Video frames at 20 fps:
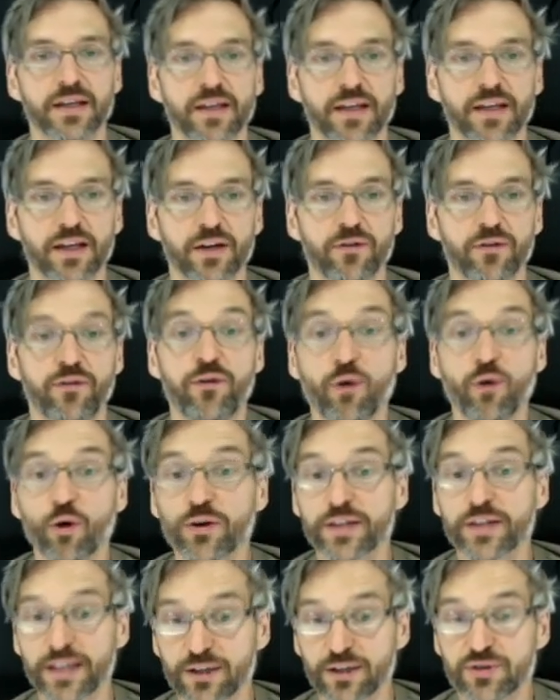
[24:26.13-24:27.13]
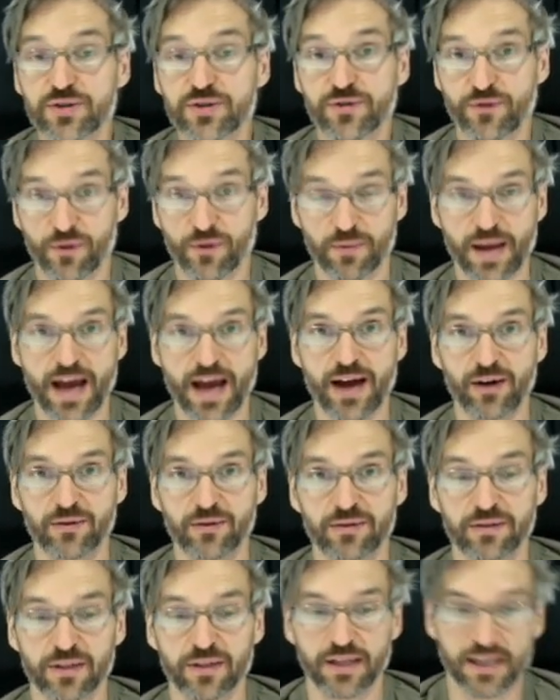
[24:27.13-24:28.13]
4 years from
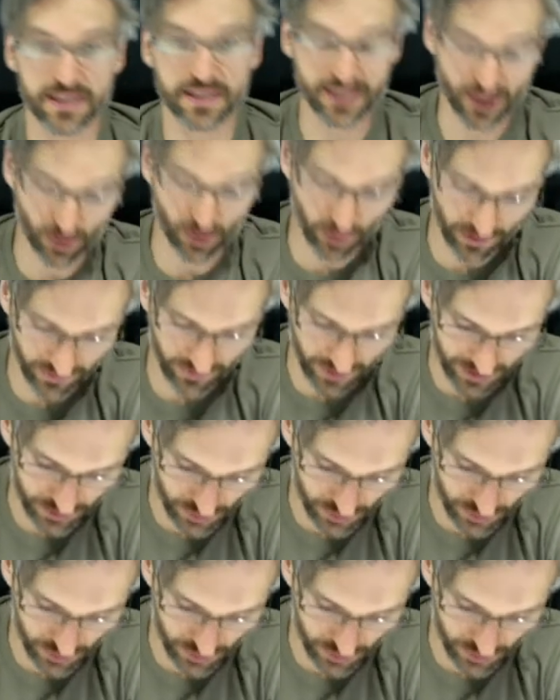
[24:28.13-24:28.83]
now is equivalent